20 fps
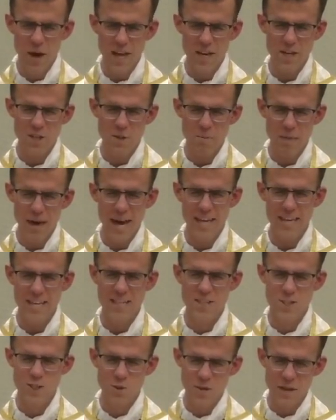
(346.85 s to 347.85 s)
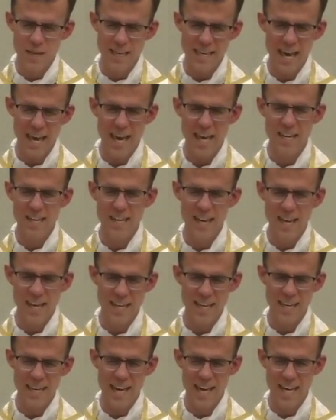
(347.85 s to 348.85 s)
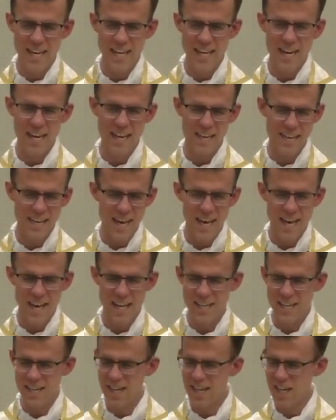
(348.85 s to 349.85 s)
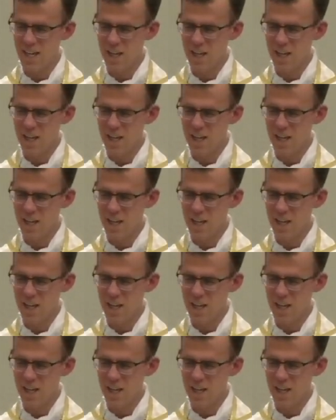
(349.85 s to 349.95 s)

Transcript: enter back into again and again and again.